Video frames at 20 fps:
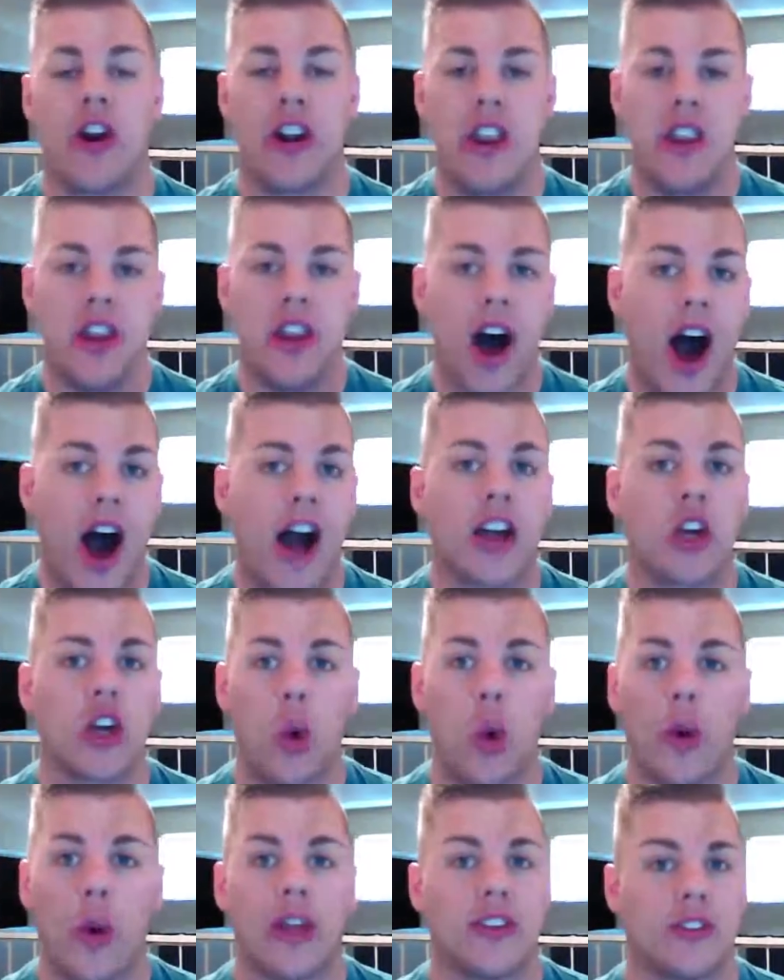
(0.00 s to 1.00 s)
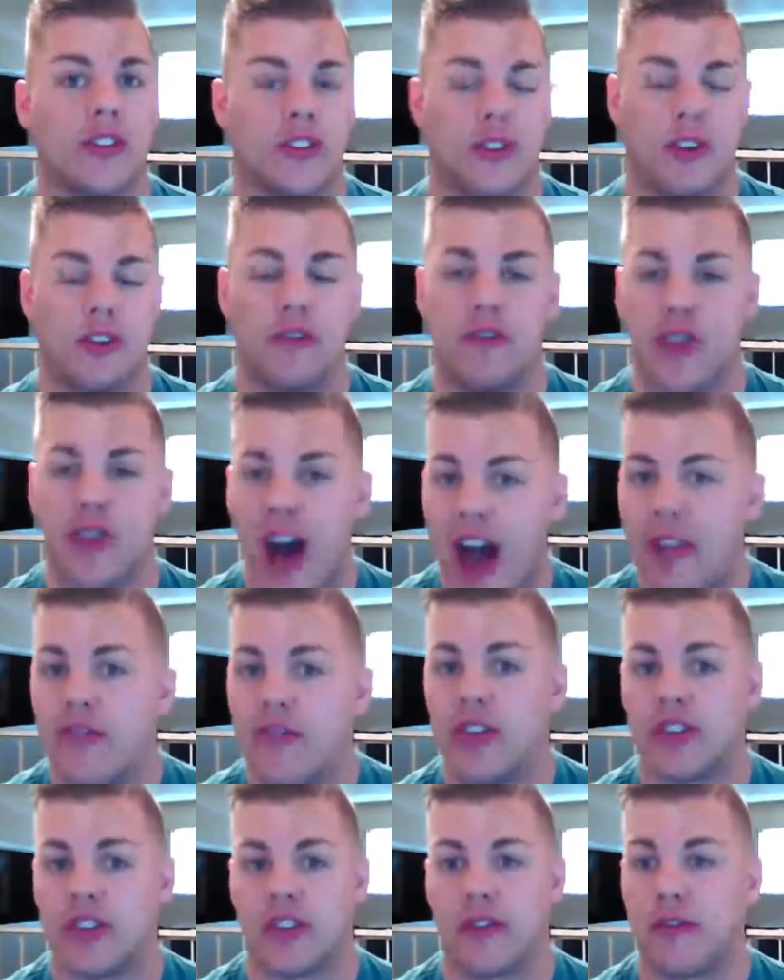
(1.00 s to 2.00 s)
not going to survive
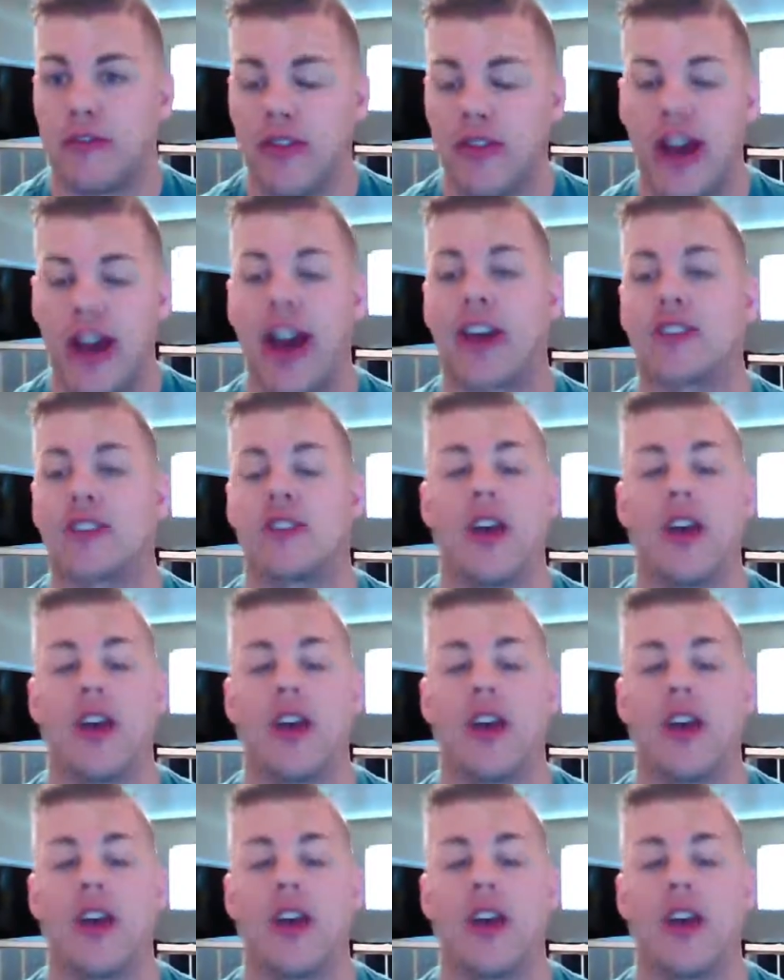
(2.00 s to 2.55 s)
this effect.